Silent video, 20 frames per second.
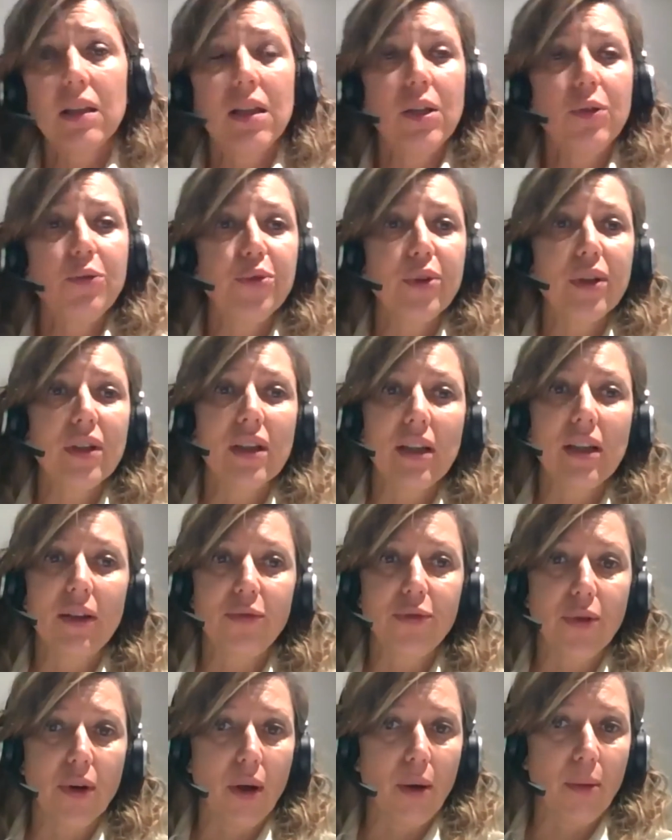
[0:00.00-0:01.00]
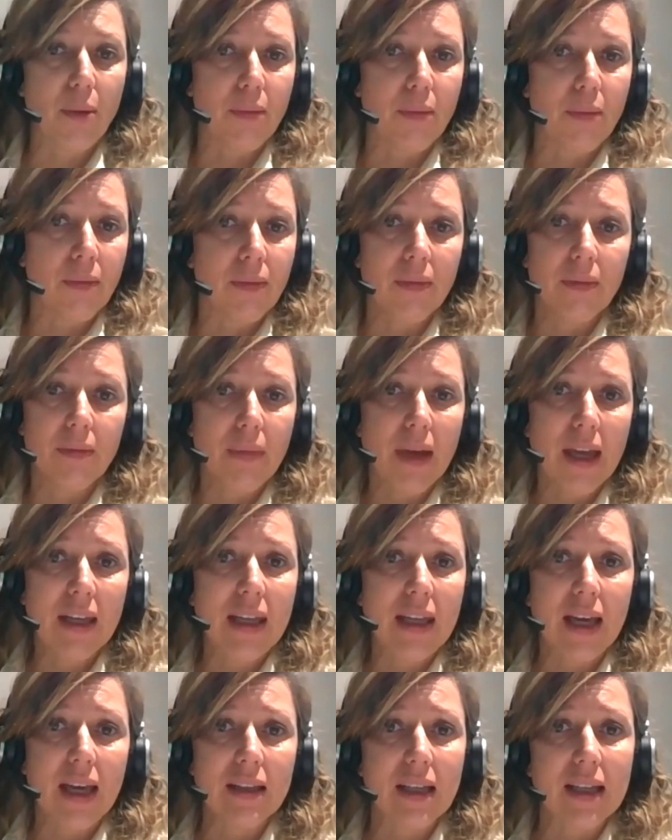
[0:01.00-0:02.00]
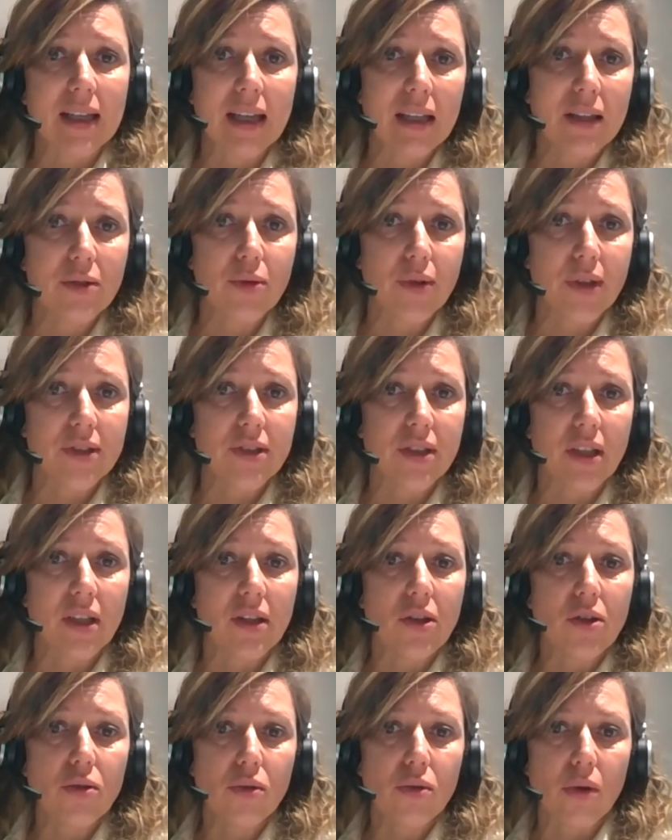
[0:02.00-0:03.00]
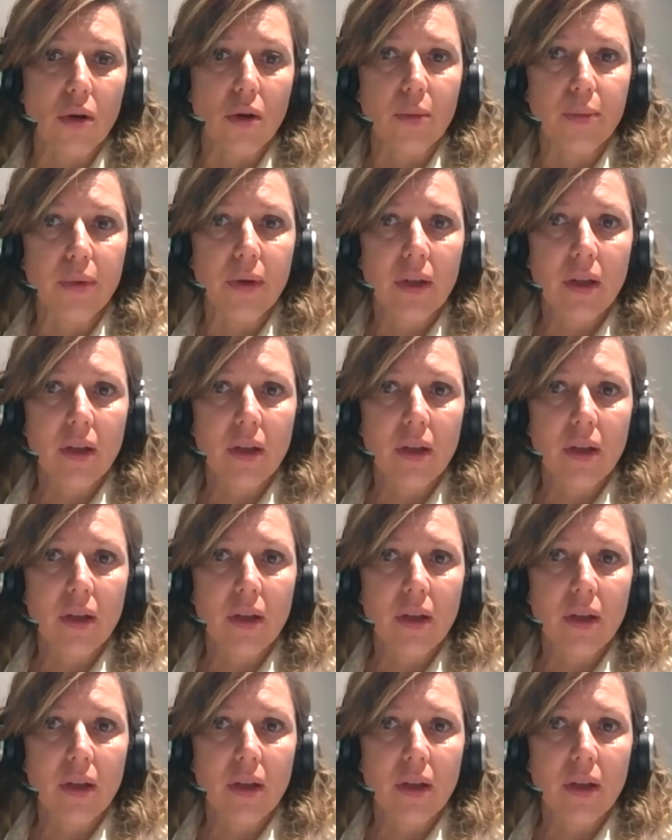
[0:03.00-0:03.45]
Differently from many other countries in Europe.